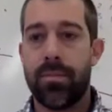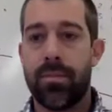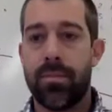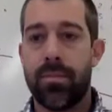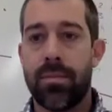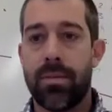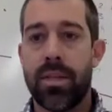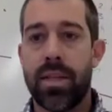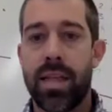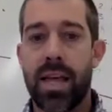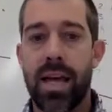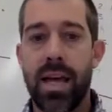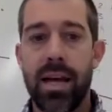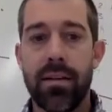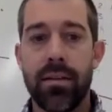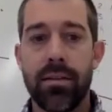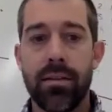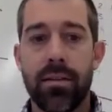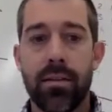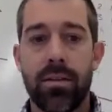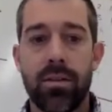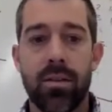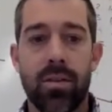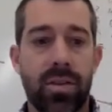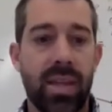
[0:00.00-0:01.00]
See that?
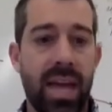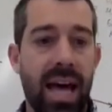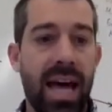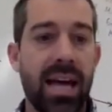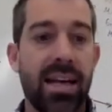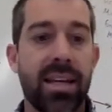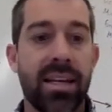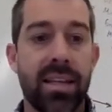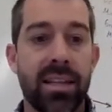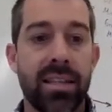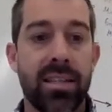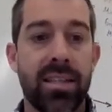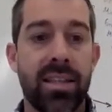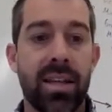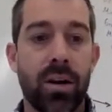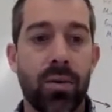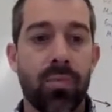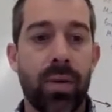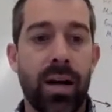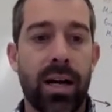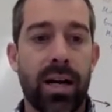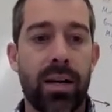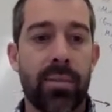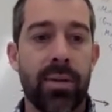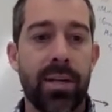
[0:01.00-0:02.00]
So that is their
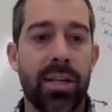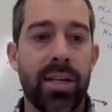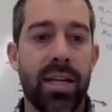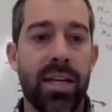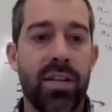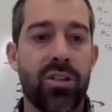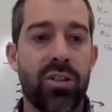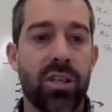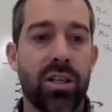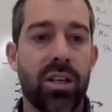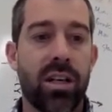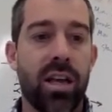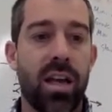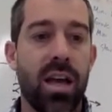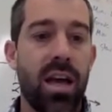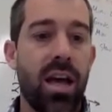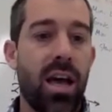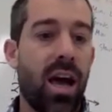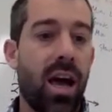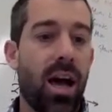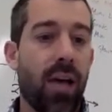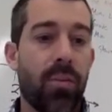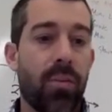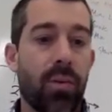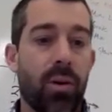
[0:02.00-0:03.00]
recommendation.
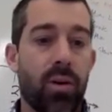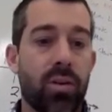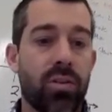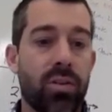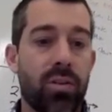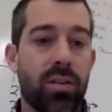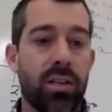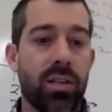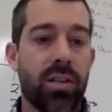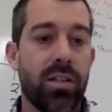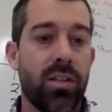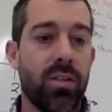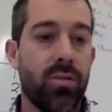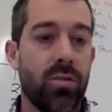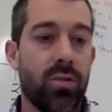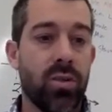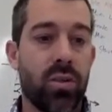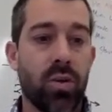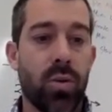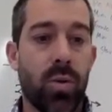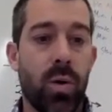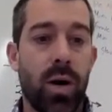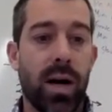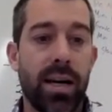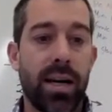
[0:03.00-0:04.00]
I'm also going to do
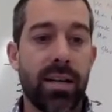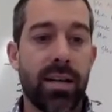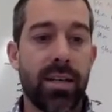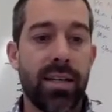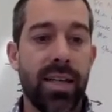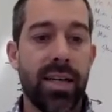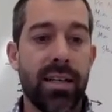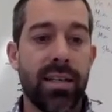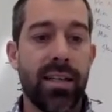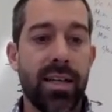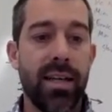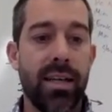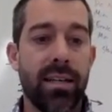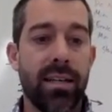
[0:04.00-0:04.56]
squat on that day,